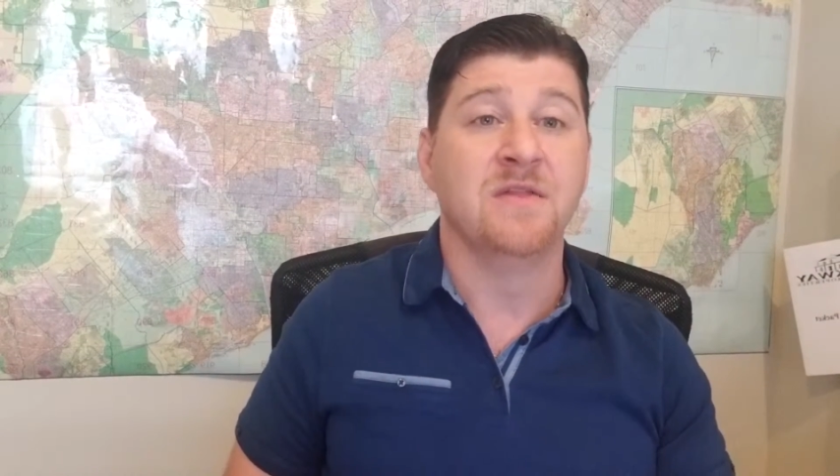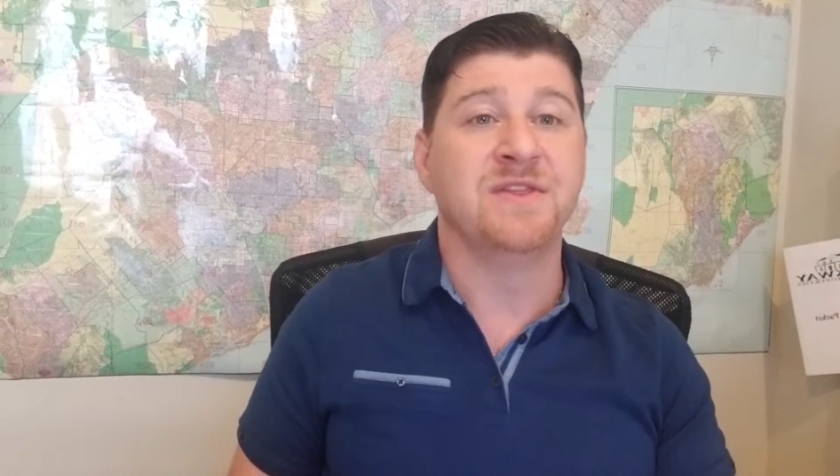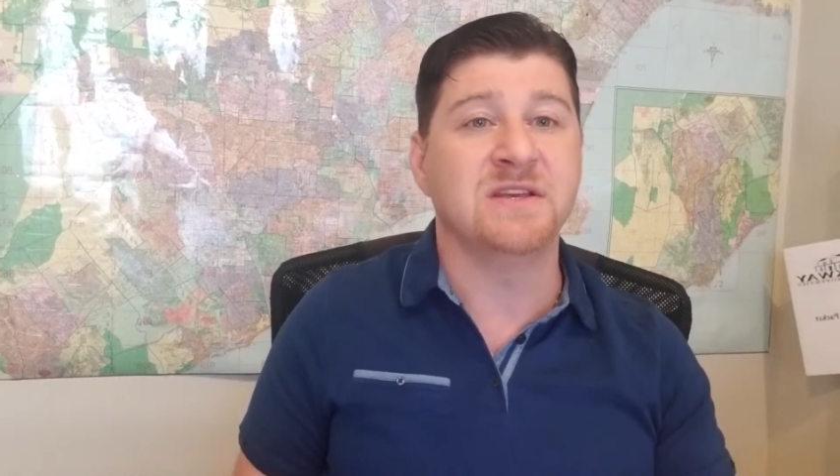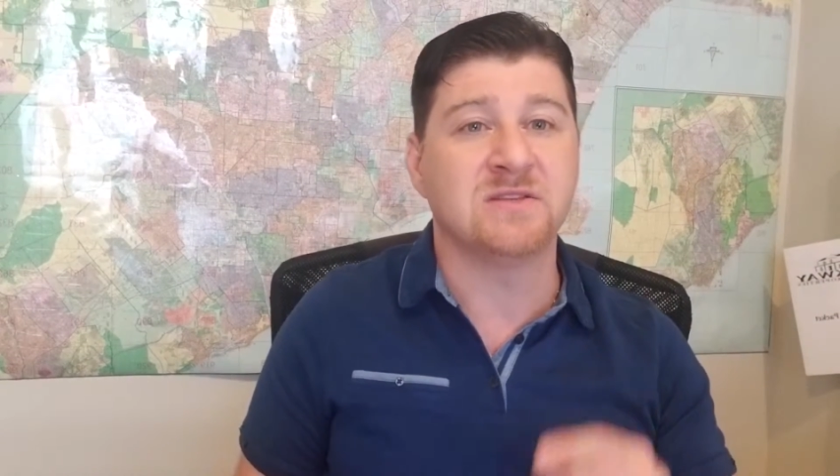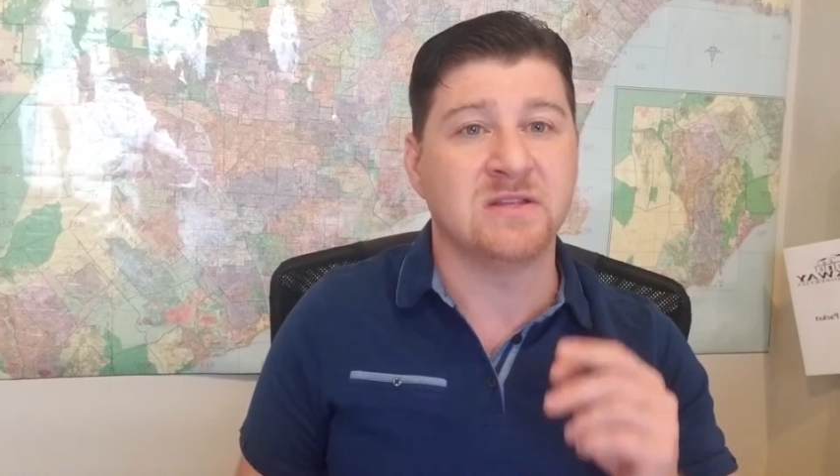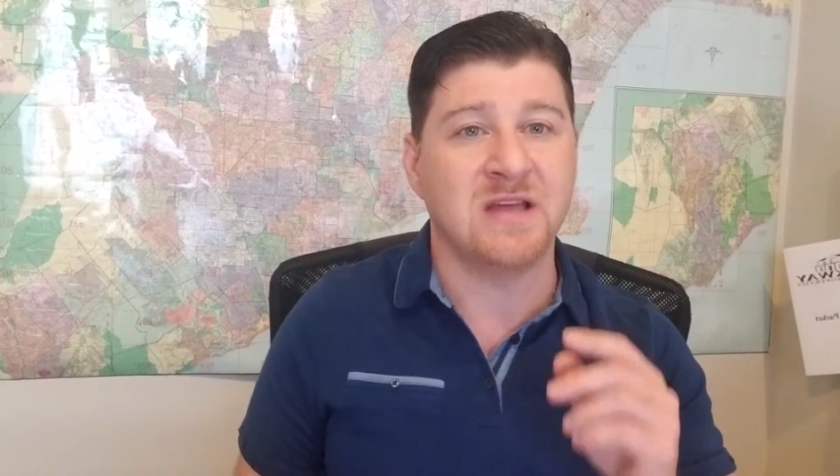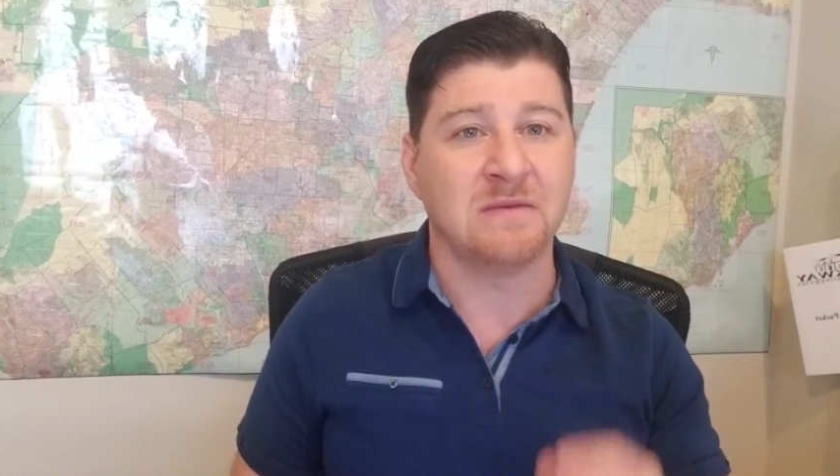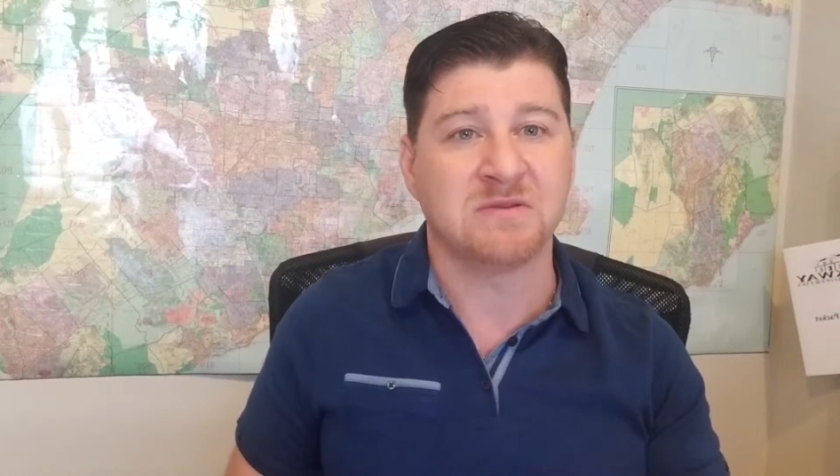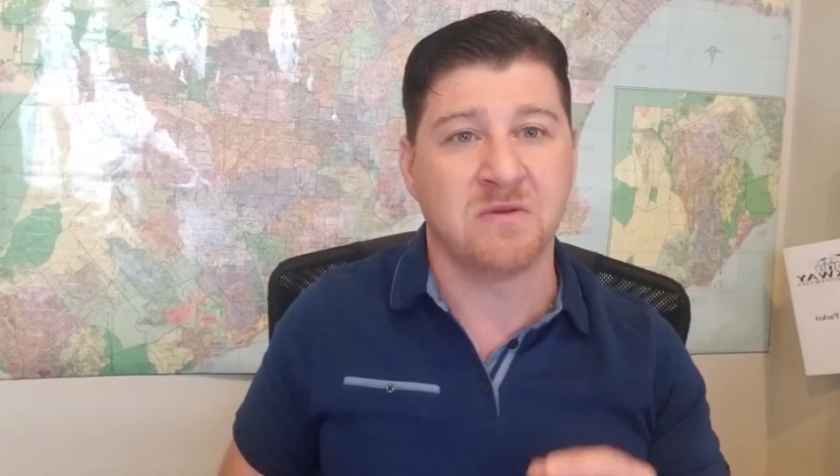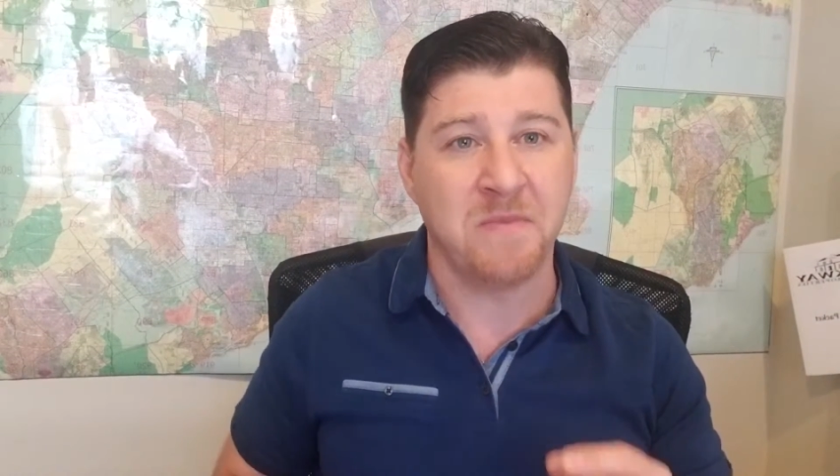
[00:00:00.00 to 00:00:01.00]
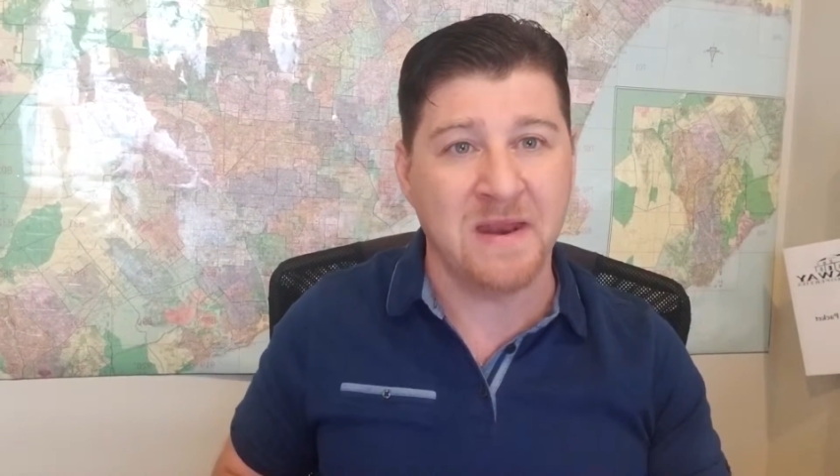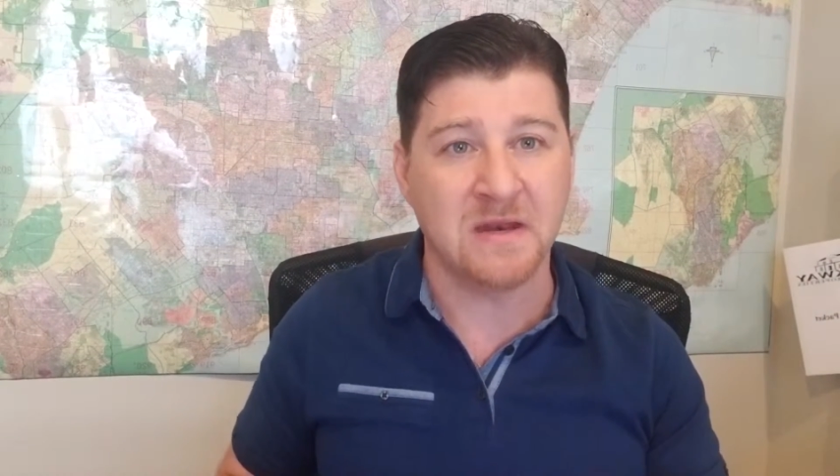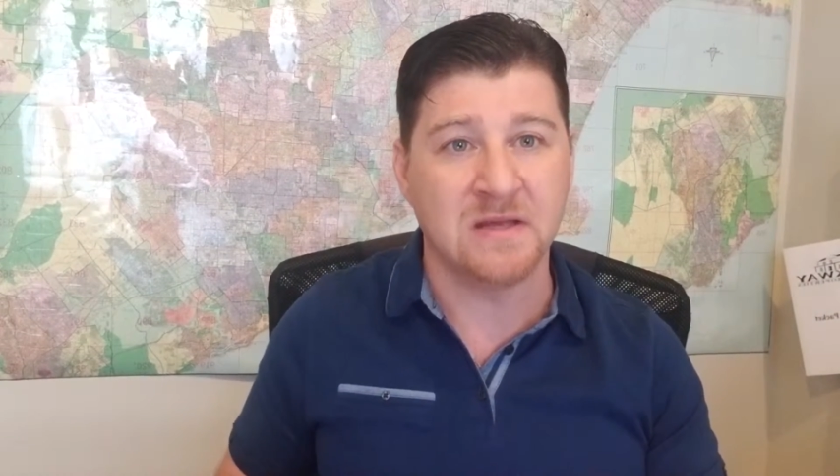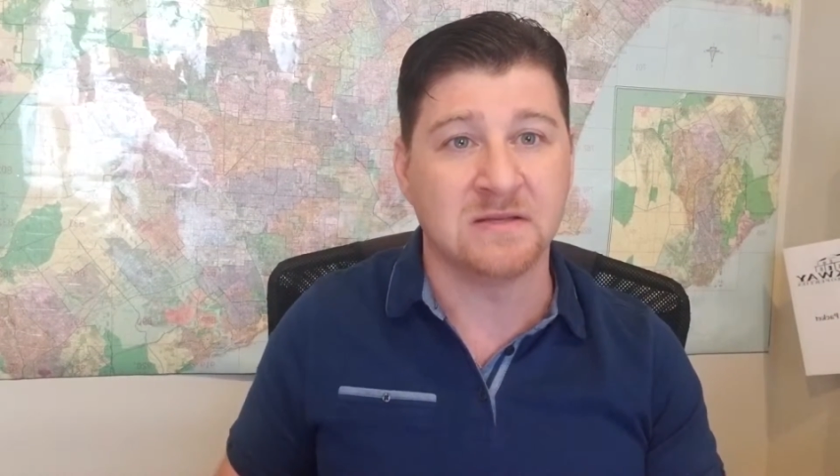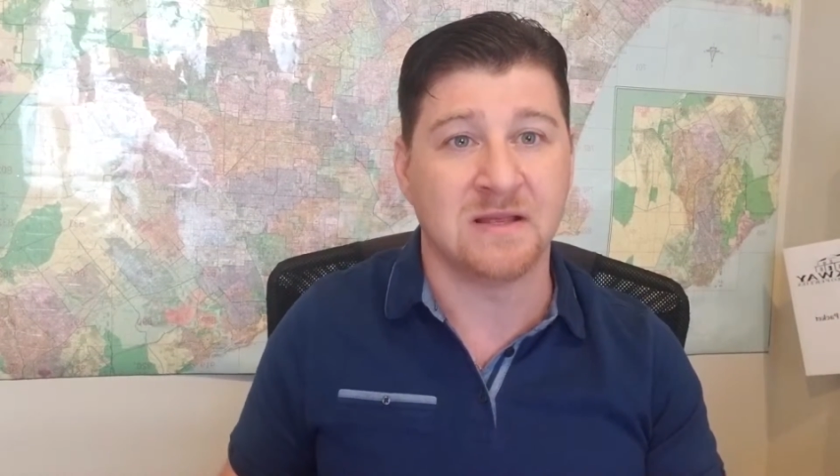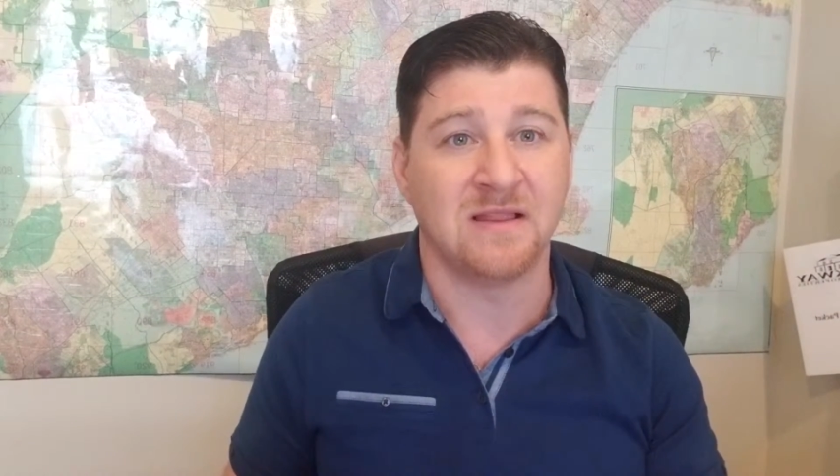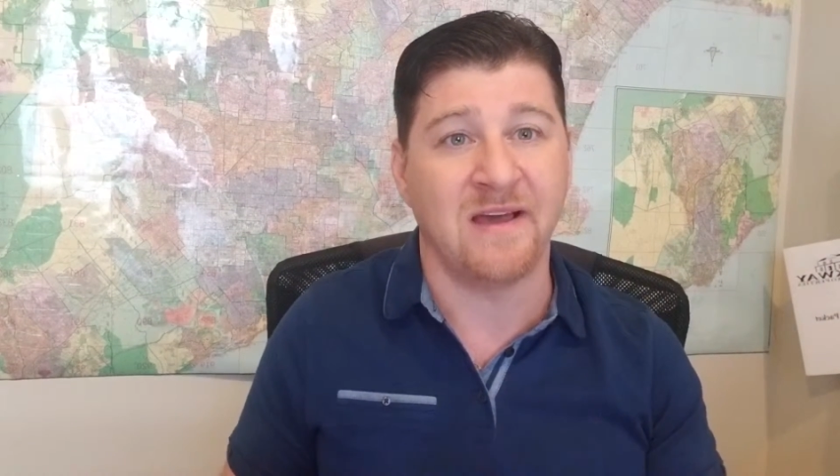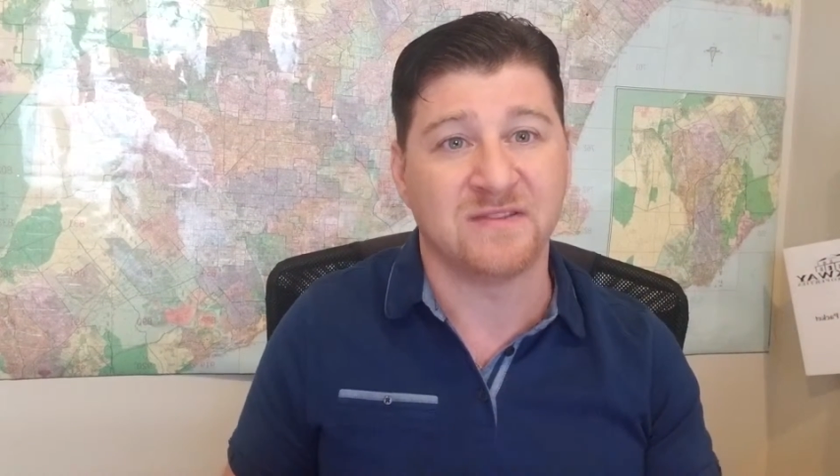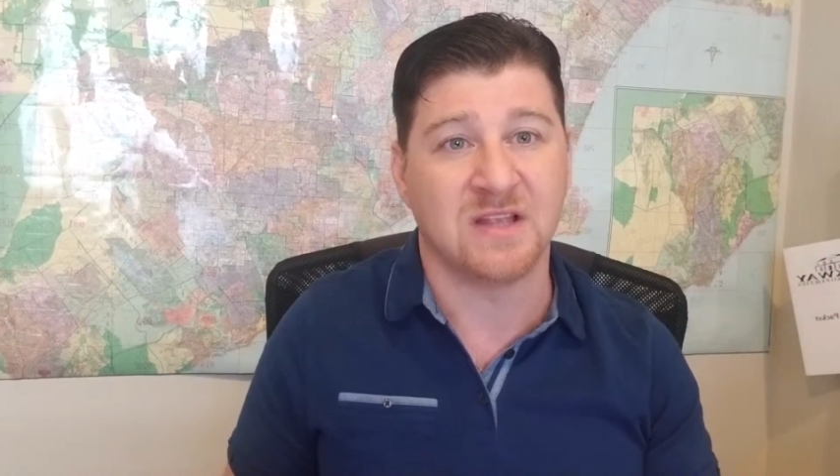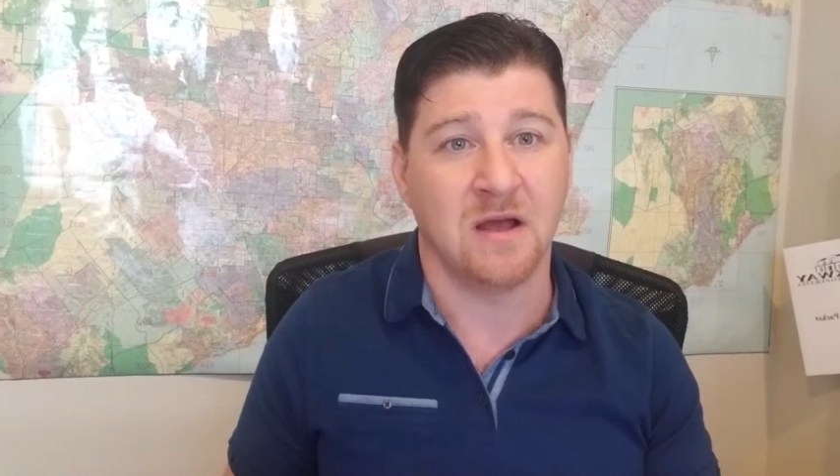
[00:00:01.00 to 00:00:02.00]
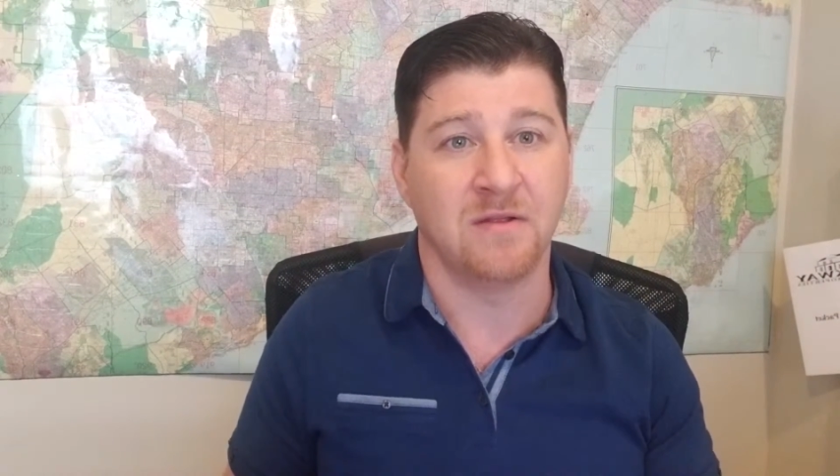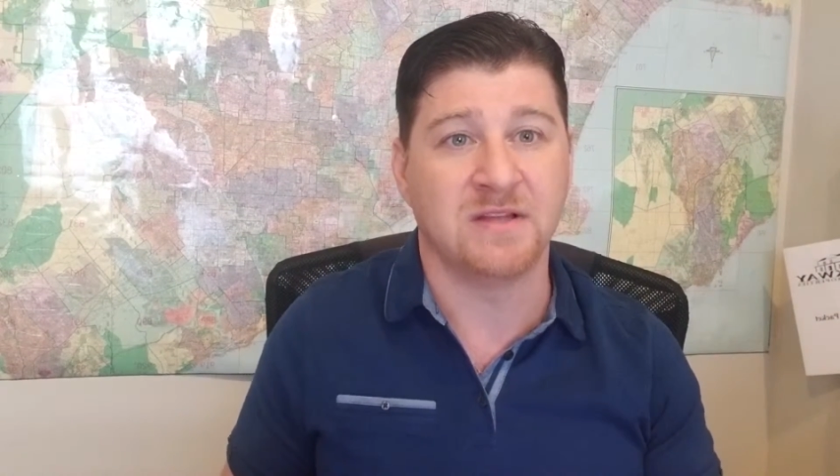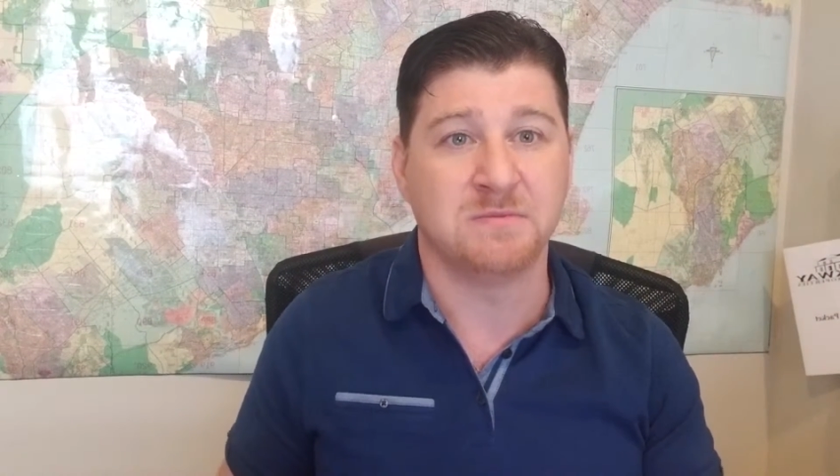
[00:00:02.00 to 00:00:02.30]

These are the types of amenities and lifestyle